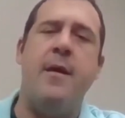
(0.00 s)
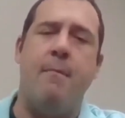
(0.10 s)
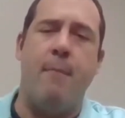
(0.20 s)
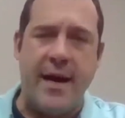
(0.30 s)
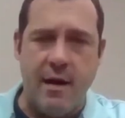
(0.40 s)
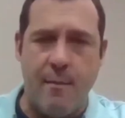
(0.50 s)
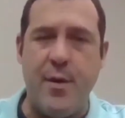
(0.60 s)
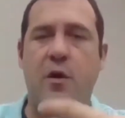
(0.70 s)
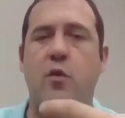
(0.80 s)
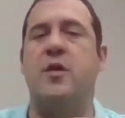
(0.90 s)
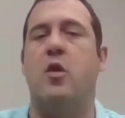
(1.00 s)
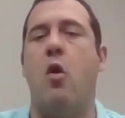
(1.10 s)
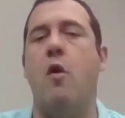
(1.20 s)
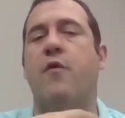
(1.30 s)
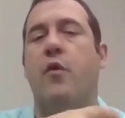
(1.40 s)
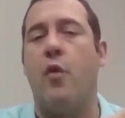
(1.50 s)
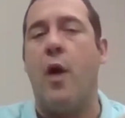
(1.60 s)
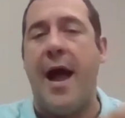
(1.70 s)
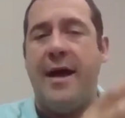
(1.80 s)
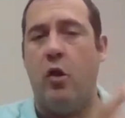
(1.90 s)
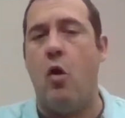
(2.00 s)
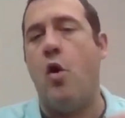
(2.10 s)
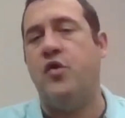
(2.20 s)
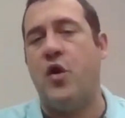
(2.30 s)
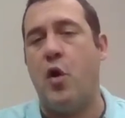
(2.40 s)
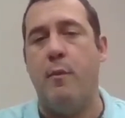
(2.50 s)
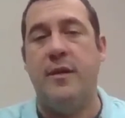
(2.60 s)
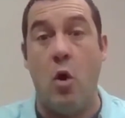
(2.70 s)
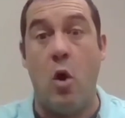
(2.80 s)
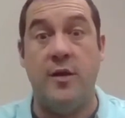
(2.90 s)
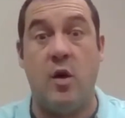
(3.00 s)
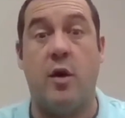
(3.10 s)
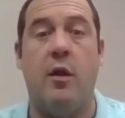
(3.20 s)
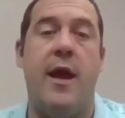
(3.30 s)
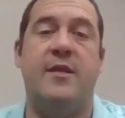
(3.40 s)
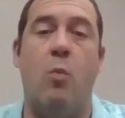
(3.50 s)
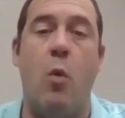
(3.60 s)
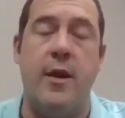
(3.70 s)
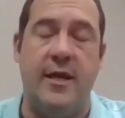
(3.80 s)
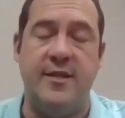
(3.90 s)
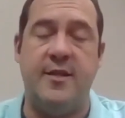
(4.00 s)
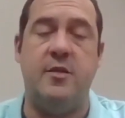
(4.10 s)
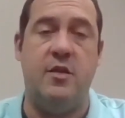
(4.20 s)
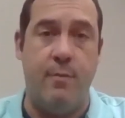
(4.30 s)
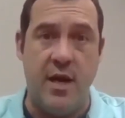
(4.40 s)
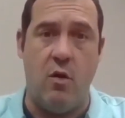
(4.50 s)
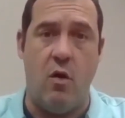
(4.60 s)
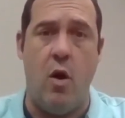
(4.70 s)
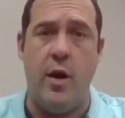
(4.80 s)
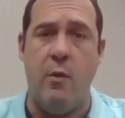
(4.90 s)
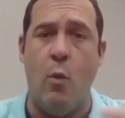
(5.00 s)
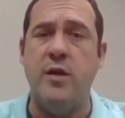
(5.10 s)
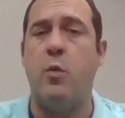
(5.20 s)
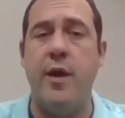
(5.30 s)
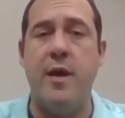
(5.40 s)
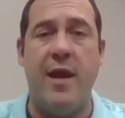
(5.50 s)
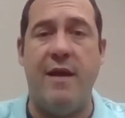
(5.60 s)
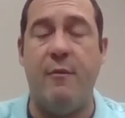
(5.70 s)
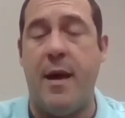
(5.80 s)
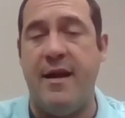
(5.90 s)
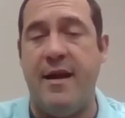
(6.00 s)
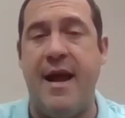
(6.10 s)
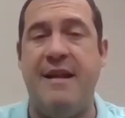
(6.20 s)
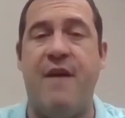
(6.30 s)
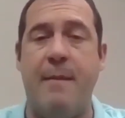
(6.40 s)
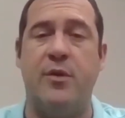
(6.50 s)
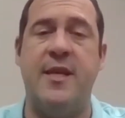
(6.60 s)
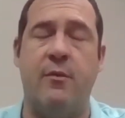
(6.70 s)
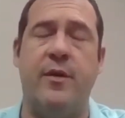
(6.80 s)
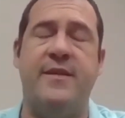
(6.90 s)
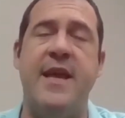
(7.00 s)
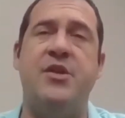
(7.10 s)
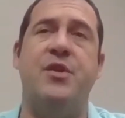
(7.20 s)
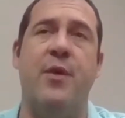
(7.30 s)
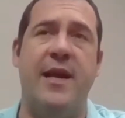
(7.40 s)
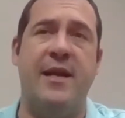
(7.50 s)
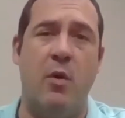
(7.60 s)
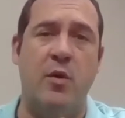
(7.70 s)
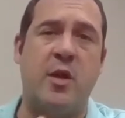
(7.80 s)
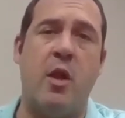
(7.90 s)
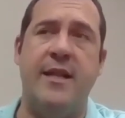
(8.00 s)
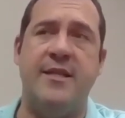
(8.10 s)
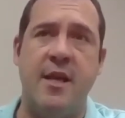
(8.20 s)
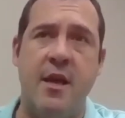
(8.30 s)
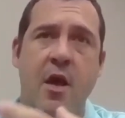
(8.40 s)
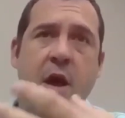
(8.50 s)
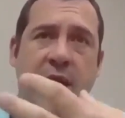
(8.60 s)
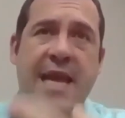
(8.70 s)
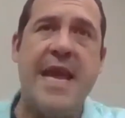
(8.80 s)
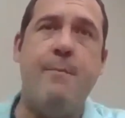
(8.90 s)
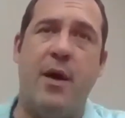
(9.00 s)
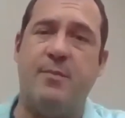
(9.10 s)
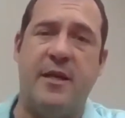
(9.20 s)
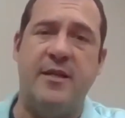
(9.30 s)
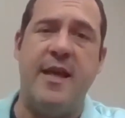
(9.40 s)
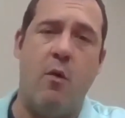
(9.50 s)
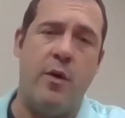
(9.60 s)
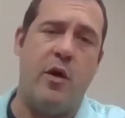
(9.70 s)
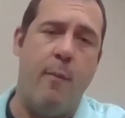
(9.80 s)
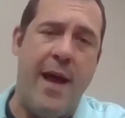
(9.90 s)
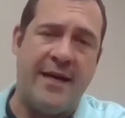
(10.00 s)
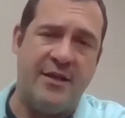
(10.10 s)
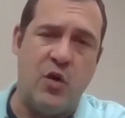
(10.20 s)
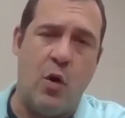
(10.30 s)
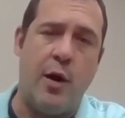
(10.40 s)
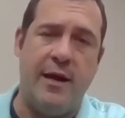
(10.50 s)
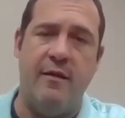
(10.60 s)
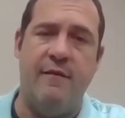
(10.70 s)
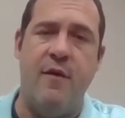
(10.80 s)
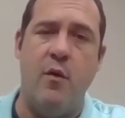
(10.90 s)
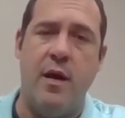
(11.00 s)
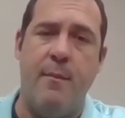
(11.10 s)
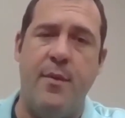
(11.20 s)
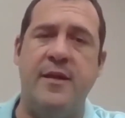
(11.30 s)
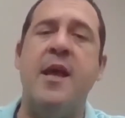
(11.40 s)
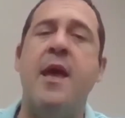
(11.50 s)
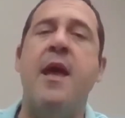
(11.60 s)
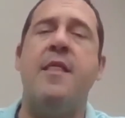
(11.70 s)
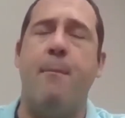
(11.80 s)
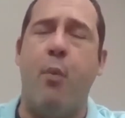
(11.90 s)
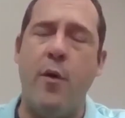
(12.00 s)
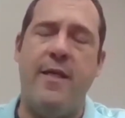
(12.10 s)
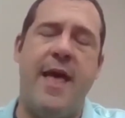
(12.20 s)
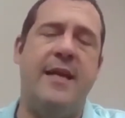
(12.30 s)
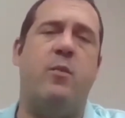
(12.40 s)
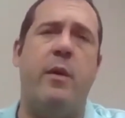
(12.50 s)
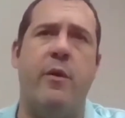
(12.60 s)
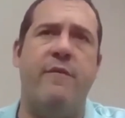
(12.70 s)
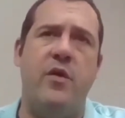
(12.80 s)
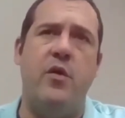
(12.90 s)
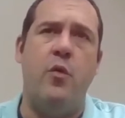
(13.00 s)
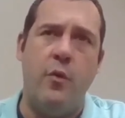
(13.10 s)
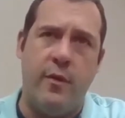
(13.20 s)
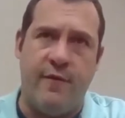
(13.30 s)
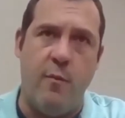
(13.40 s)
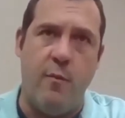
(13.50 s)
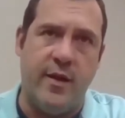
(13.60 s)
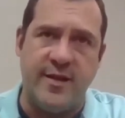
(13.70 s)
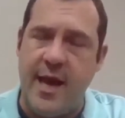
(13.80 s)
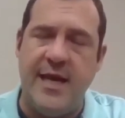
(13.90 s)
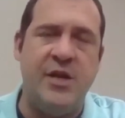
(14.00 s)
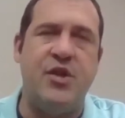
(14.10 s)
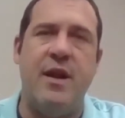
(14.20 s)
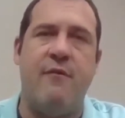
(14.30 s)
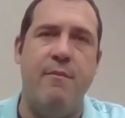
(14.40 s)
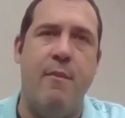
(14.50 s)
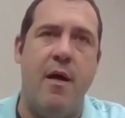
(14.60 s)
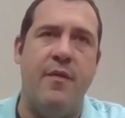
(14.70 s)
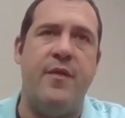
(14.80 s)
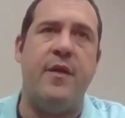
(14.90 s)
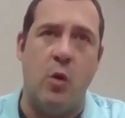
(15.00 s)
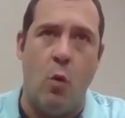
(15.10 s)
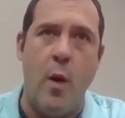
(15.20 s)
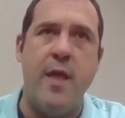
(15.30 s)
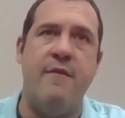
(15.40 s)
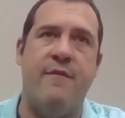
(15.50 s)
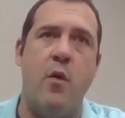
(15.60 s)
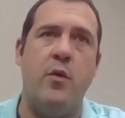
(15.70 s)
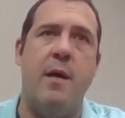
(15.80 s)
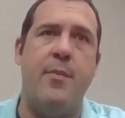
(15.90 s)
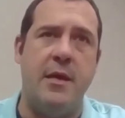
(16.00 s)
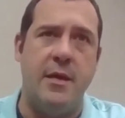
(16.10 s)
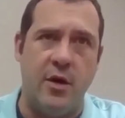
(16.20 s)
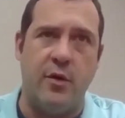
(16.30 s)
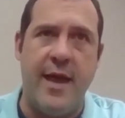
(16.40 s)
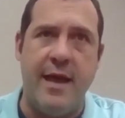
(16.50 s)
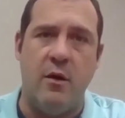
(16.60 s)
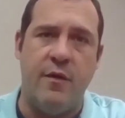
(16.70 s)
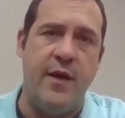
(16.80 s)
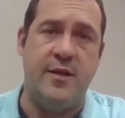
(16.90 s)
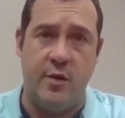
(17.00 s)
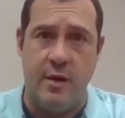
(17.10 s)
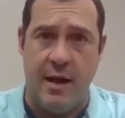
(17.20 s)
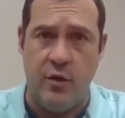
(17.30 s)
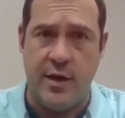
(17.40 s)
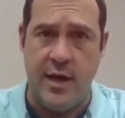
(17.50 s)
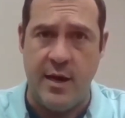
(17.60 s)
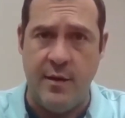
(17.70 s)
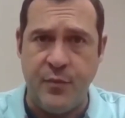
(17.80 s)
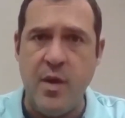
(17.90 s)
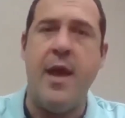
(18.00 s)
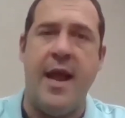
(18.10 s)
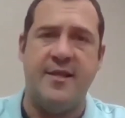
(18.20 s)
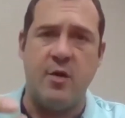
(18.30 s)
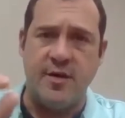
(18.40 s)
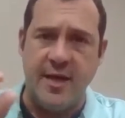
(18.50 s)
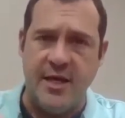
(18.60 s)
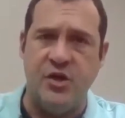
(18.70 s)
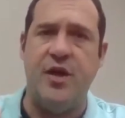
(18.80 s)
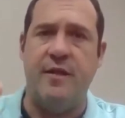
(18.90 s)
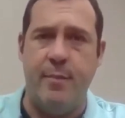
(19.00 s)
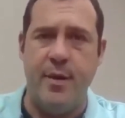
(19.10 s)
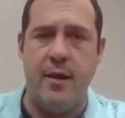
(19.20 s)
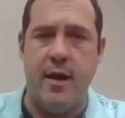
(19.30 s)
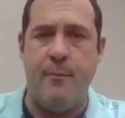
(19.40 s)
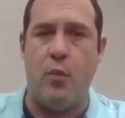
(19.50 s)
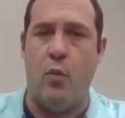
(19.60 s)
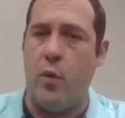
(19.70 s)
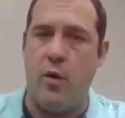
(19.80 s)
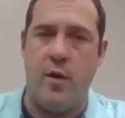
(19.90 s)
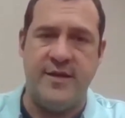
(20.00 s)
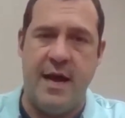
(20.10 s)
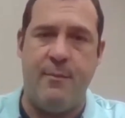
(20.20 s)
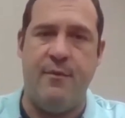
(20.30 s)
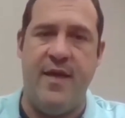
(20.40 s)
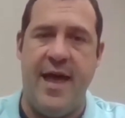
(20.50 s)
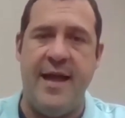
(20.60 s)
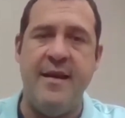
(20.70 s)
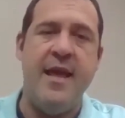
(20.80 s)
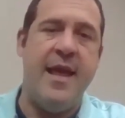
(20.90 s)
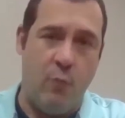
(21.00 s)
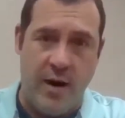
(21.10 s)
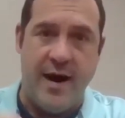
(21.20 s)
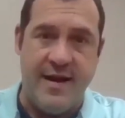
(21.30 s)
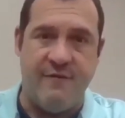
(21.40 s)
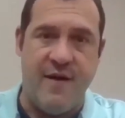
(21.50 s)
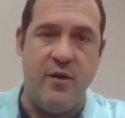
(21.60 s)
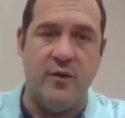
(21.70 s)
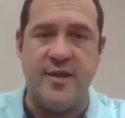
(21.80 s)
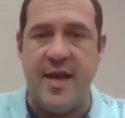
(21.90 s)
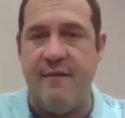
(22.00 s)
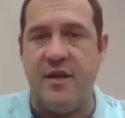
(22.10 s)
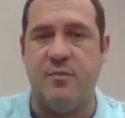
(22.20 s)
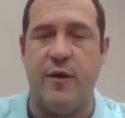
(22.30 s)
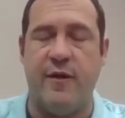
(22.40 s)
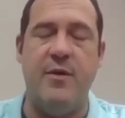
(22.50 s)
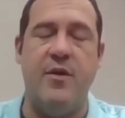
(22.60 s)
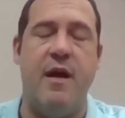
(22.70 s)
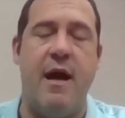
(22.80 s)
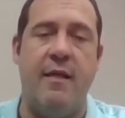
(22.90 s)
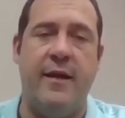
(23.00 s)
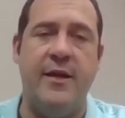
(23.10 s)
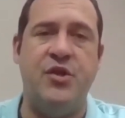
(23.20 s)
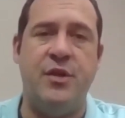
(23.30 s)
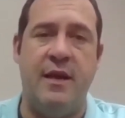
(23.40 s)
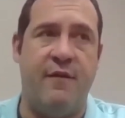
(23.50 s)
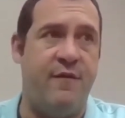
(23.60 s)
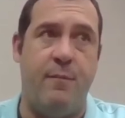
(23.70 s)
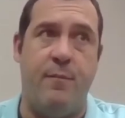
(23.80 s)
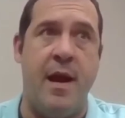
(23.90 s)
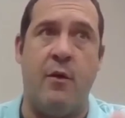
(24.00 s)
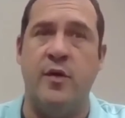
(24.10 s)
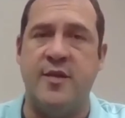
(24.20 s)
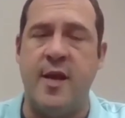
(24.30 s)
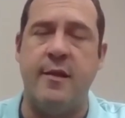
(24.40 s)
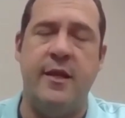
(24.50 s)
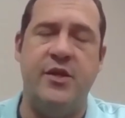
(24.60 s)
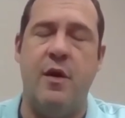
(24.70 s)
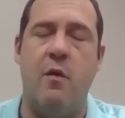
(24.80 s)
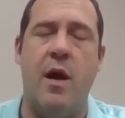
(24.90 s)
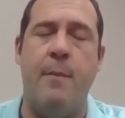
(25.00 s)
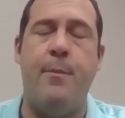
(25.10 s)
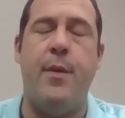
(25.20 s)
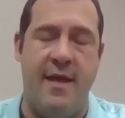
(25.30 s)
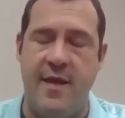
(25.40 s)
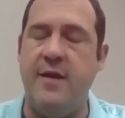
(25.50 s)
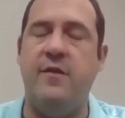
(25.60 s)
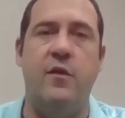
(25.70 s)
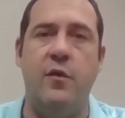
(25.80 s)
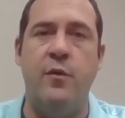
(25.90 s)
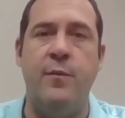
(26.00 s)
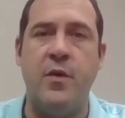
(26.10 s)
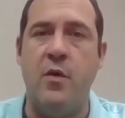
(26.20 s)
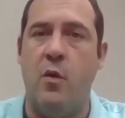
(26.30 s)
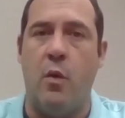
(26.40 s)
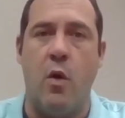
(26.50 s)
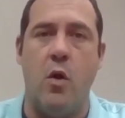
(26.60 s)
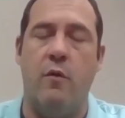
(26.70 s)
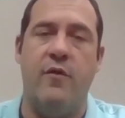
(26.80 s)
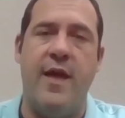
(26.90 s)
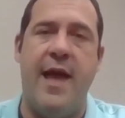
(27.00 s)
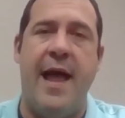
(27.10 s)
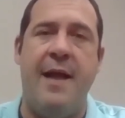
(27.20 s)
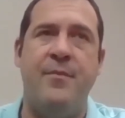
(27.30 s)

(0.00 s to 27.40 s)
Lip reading: My company goes along for the ride long term, as long as our clients want us to be along. And once we're in, we have about a 95% retention rate. Most clients keep us because they don't want to go back to talking to the phone companies. The point of that is we review the phone bills each and every month. So when the phone company a year later thinks you're not looking and starts inching the bill up, we're on top of that. We identify those savings, bring them to your knowledge. If errors suddenly show up, and they do, we're all over that.